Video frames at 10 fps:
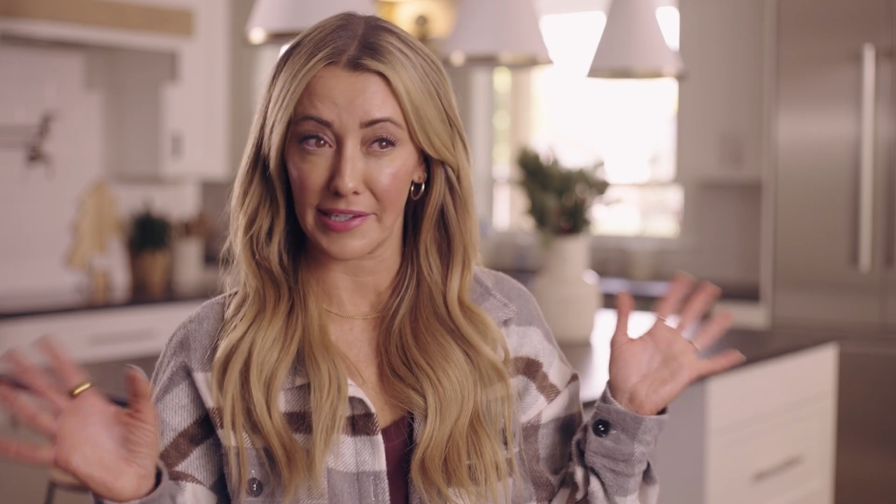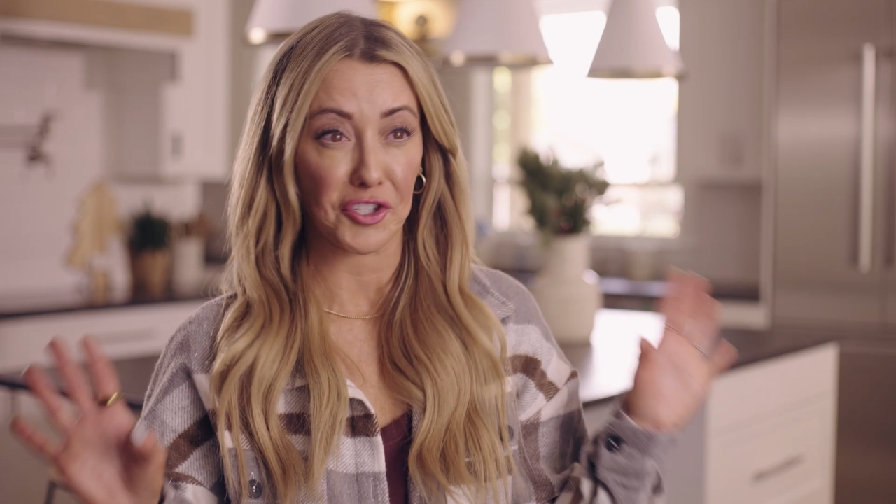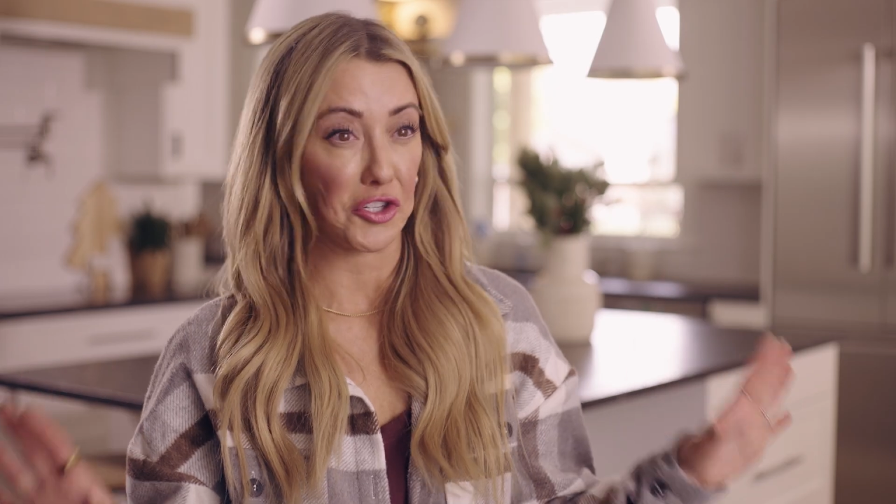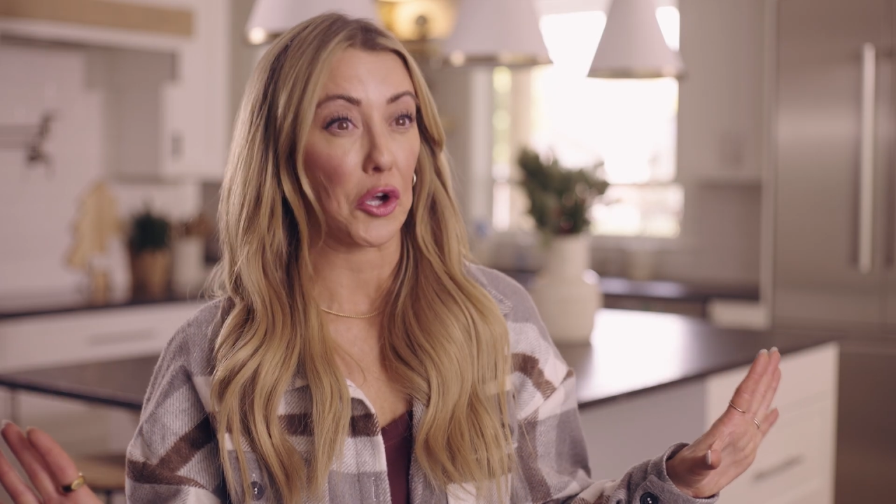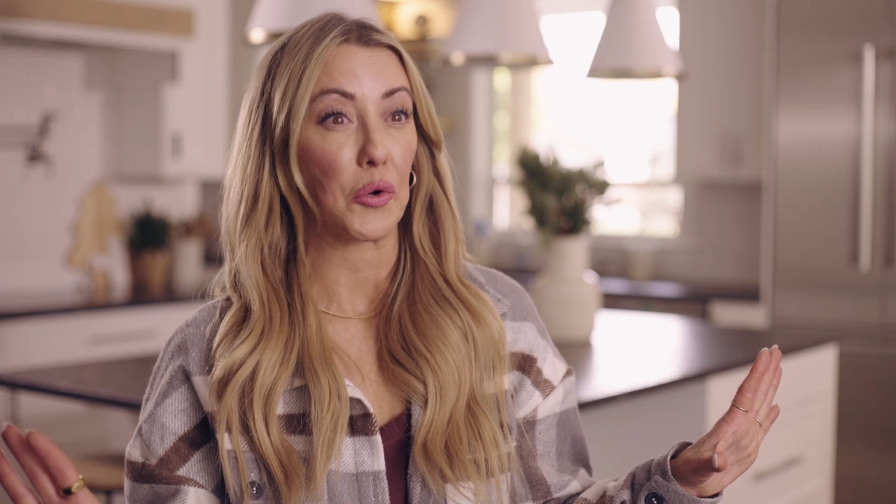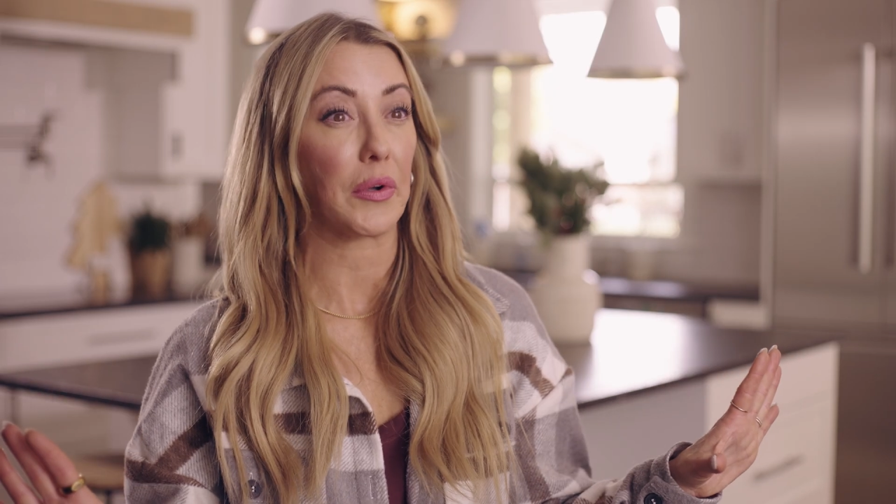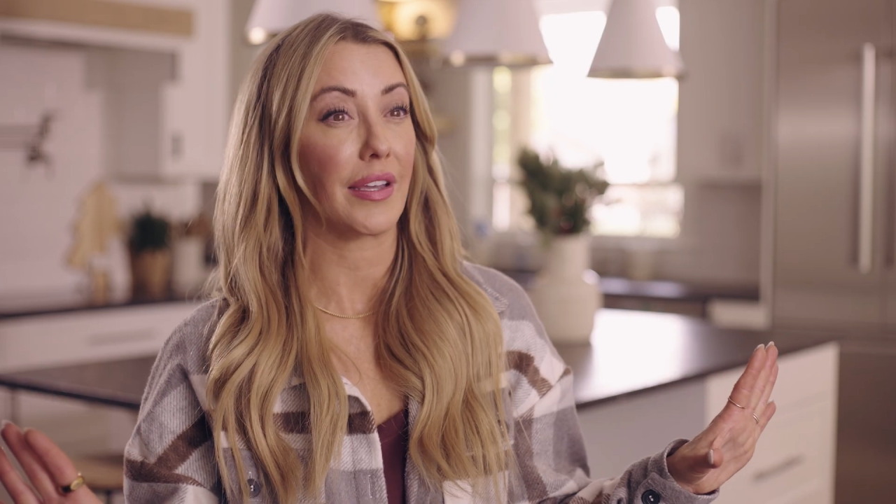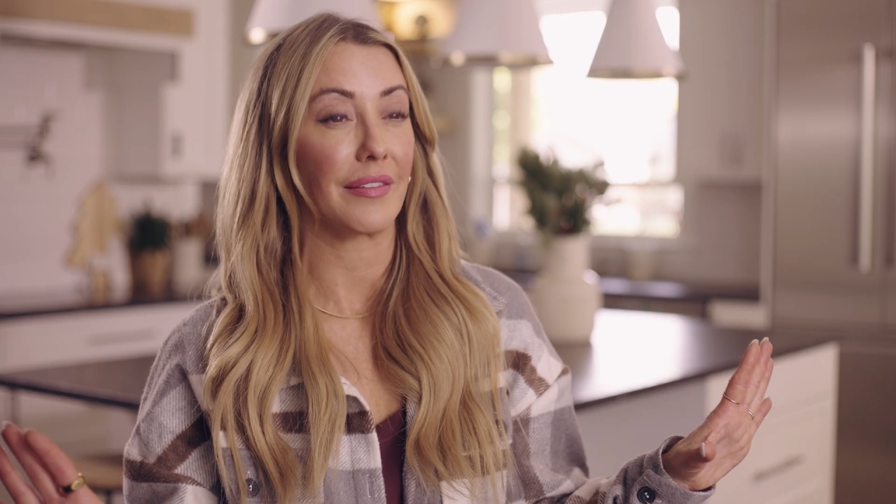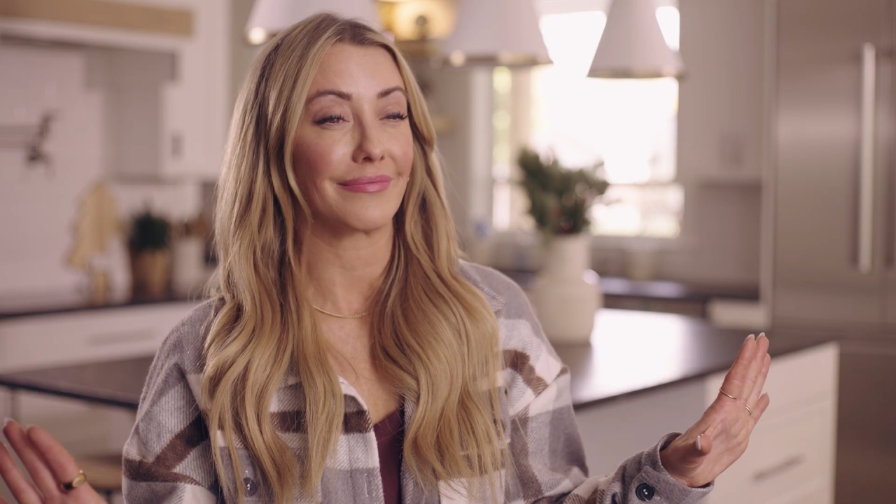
a joke?